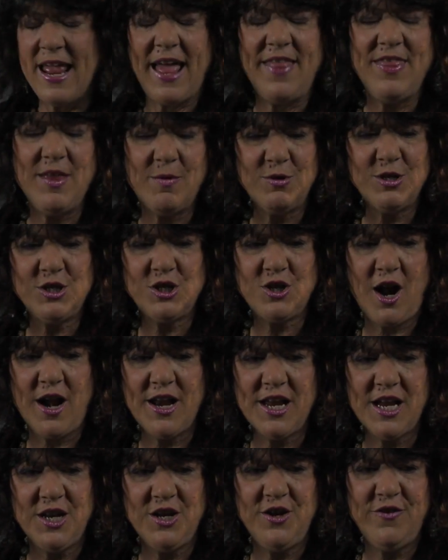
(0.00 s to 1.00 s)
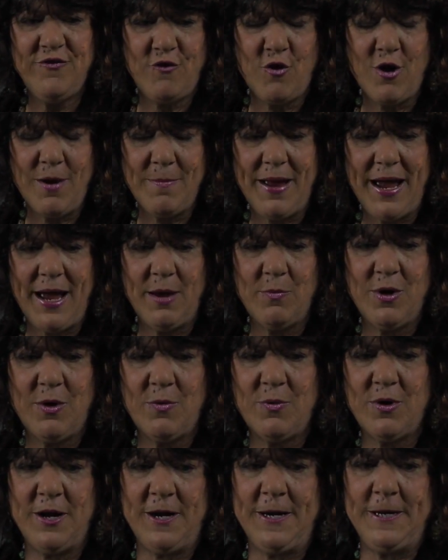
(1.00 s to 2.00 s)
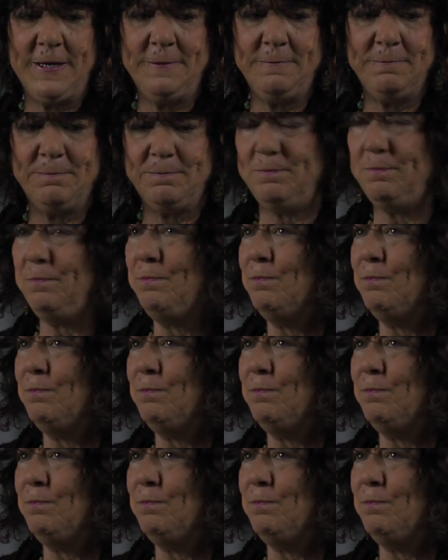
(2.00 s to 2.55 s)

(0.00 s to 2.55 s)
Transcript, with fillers: And then we're starting a new format where we're um,